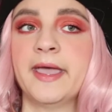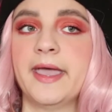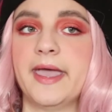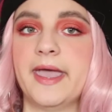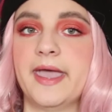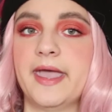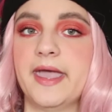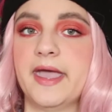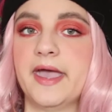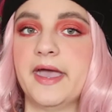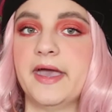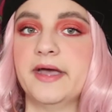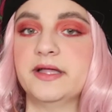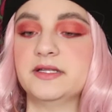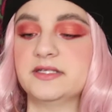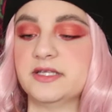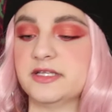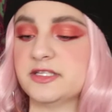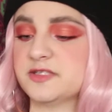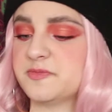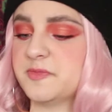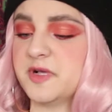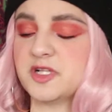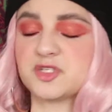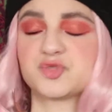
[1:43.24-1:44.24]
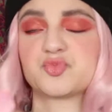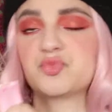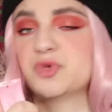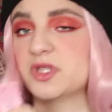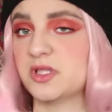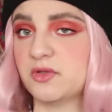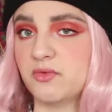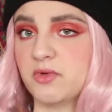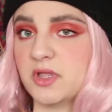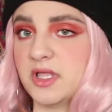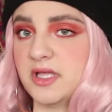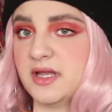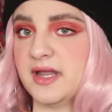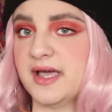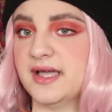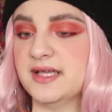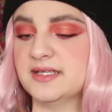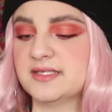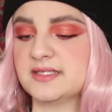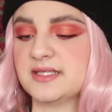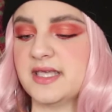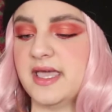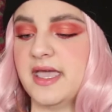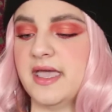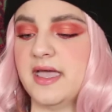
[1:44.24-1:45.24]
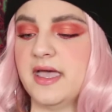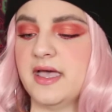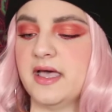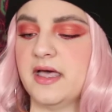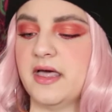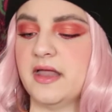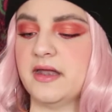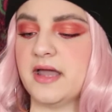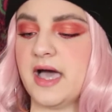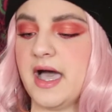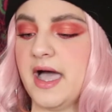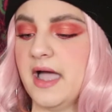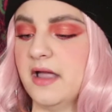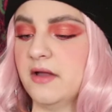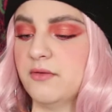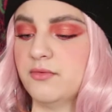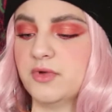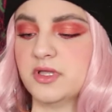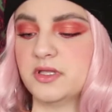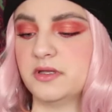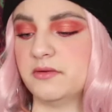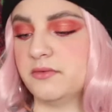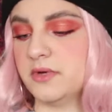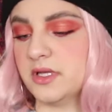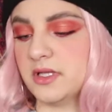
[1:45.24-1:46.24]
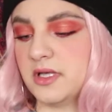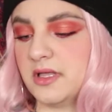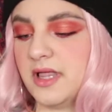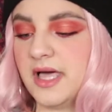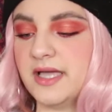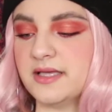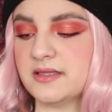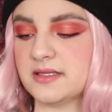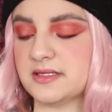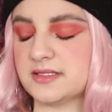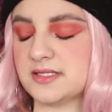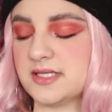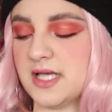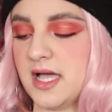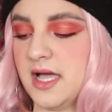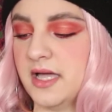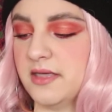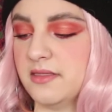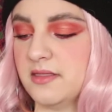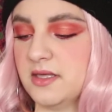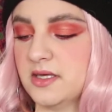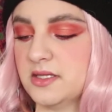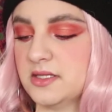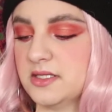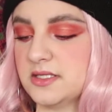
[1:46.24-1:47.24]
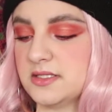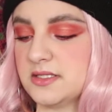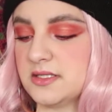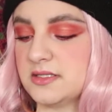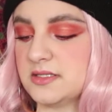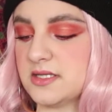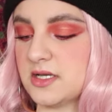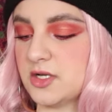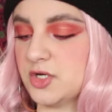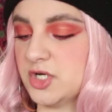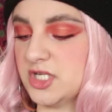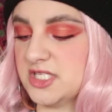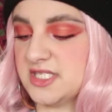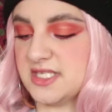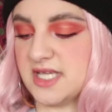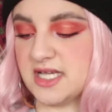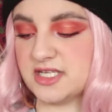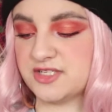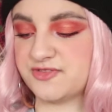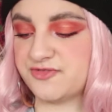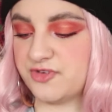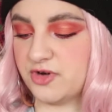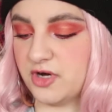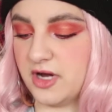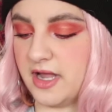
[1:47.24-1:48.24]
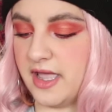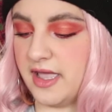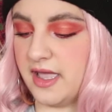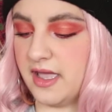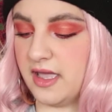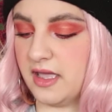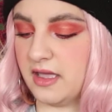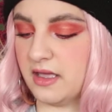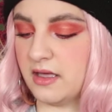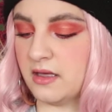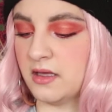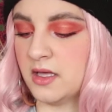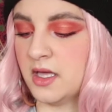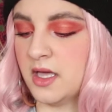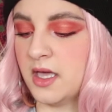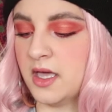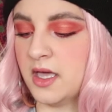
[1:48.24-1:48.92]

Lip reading: and it smells really, really nice, and I really, really like this. I think this is a good size for a